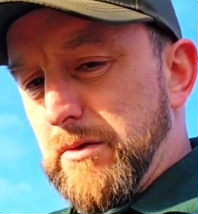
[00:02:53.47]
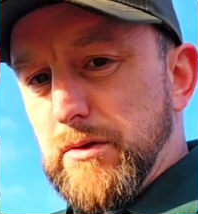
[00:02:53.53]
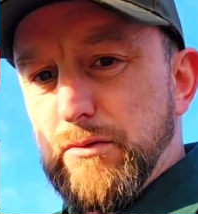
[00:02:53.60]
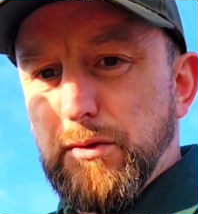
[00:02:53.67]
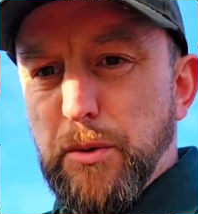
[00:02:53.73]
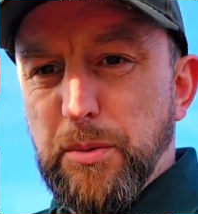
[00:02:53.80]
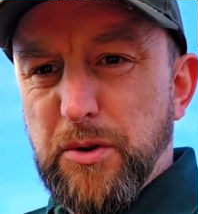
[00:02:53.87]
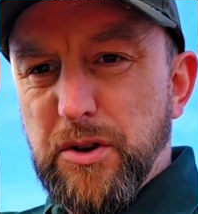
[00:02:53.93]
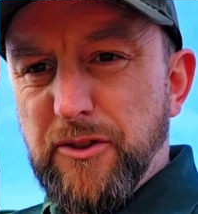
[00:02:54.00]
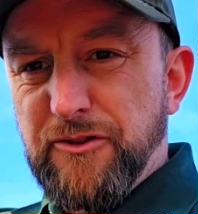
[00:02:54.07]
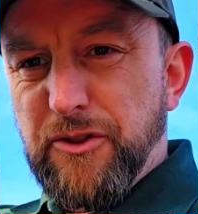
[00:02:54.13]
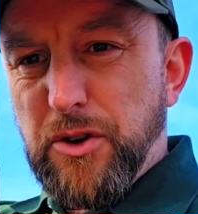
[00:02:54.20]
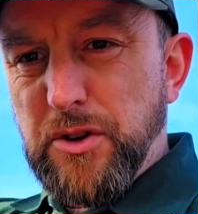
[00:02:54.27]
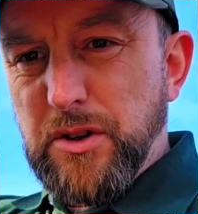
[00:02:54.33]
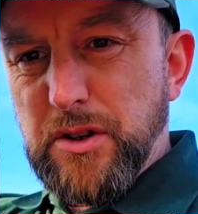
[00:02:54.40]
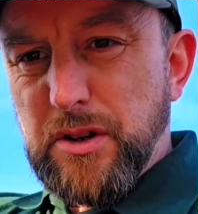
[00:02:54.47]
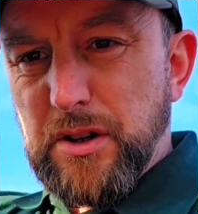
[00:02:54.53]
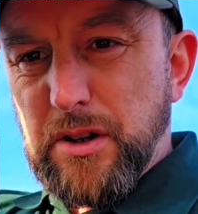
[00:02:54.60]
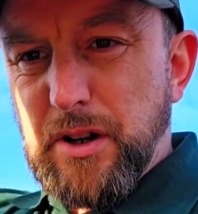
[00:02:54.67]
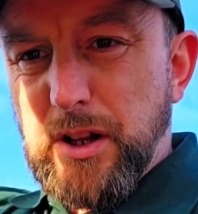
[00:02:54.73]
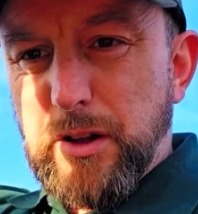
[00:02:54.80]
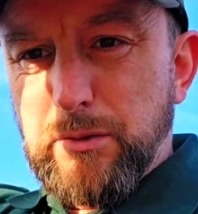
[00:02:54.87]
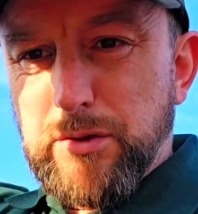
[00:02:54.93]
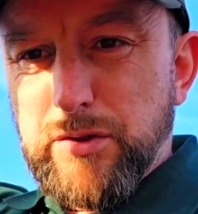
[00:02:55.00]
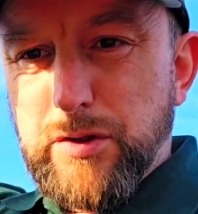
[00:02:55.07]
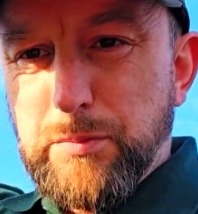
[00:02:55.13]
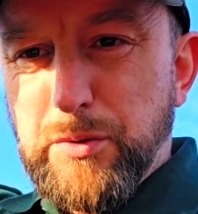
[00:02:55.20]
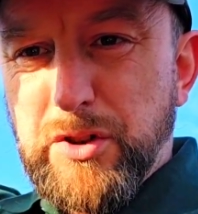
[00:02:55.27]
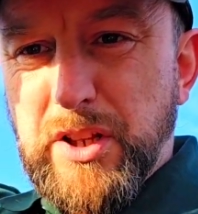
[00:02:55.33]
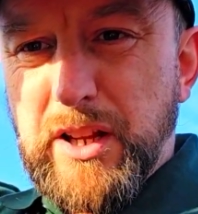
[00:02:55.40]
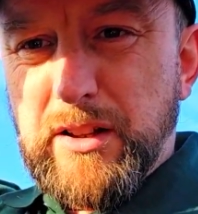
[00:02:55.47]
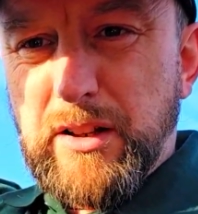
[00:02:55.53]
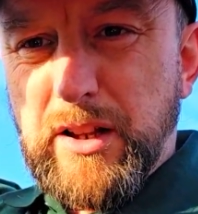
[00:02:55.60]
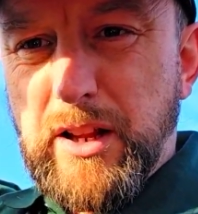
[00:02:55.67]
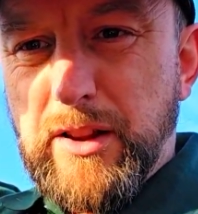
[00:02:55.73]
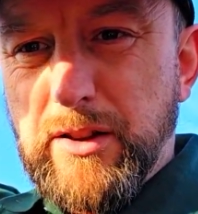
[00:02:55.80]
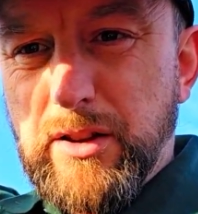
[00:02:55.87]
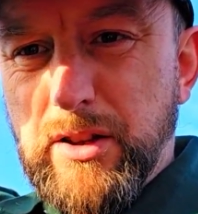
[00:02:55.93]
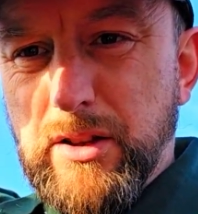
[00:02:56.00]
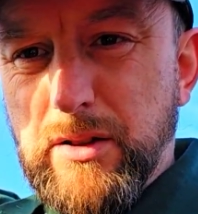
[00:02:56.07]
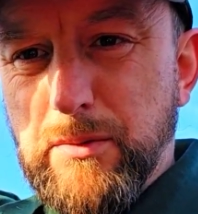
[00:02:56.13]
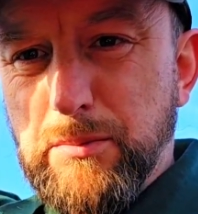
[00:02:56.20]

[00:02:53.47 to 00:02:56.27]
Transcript: The rubber at the front helps just protect the leather,